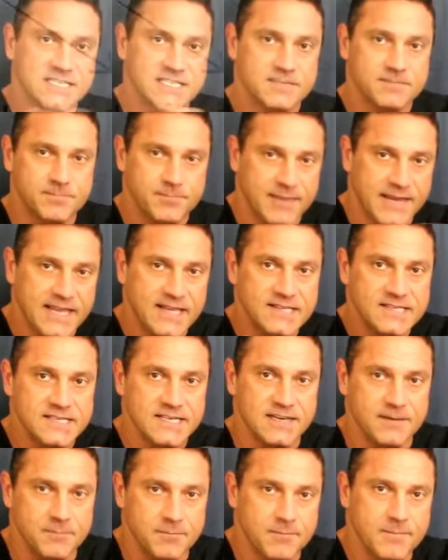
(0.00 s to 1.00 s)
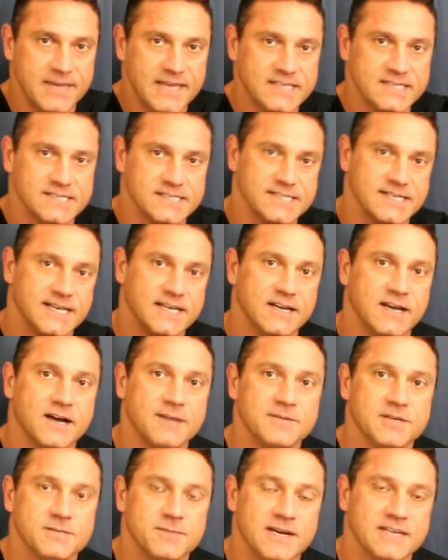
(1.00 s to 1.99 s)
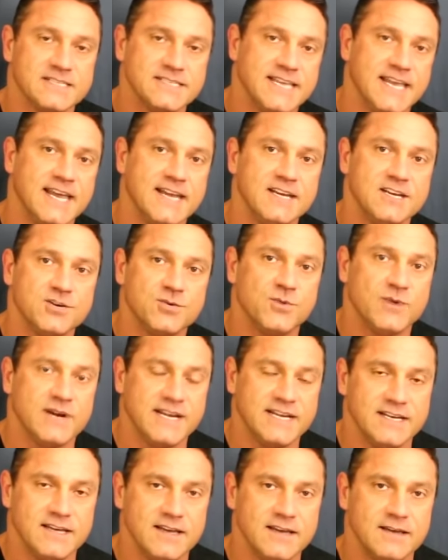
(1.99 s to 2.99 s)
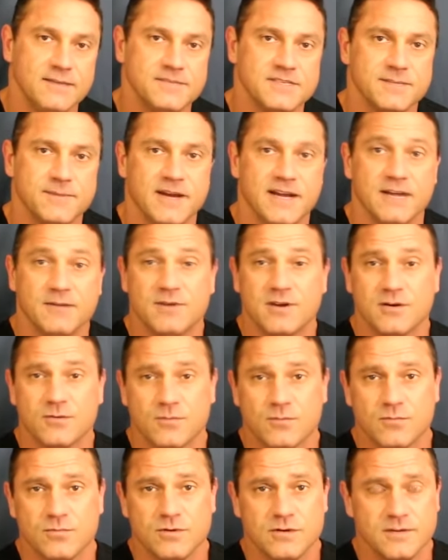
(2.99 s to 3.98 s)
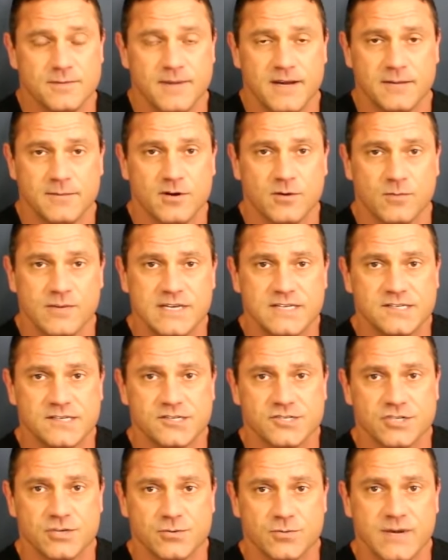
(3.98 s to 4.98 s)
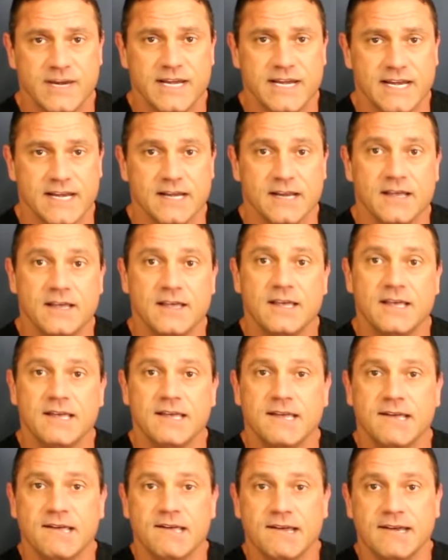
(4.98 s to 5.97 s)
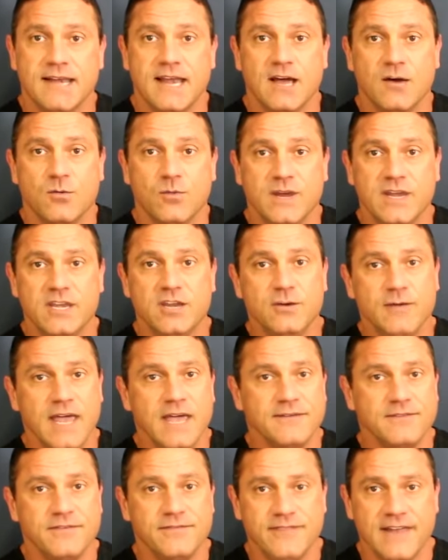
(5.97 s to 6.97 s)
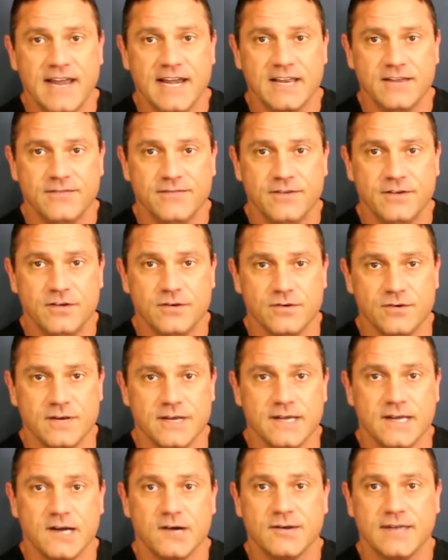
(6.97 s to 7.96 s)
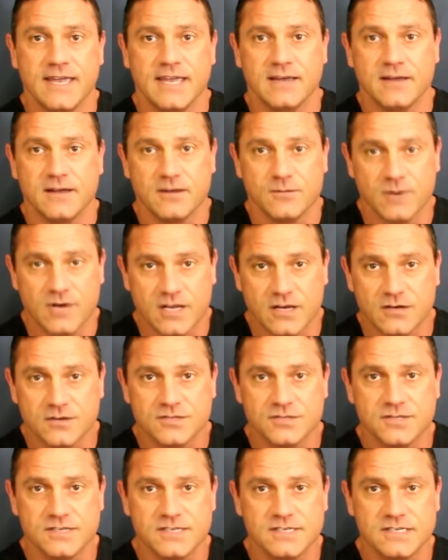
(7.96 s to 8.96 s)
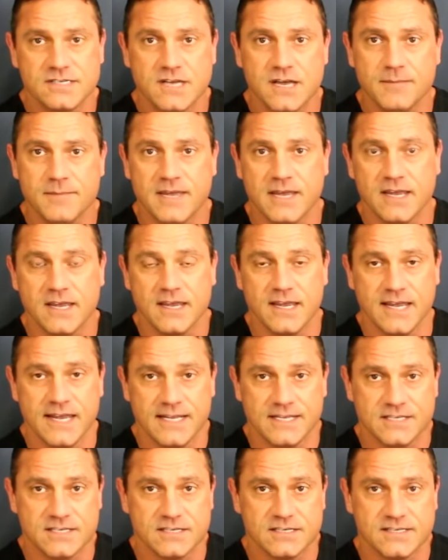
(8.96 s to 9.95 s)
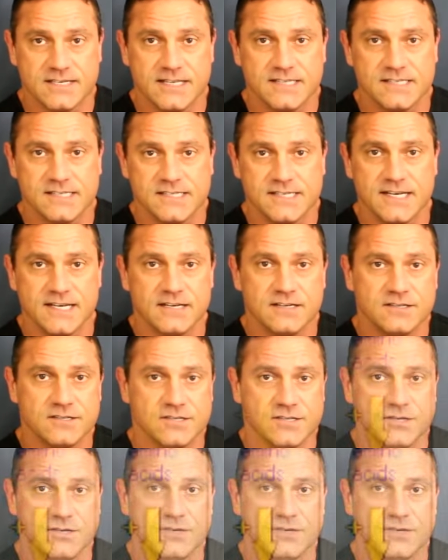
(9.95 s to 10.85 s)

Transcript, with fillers: it spins and it mixes it up to about 10 to 20 times depending on what, depending on what research you're reading. Now, when you have a fatty food, okay, it, when it goes to the stomach, it sends a signal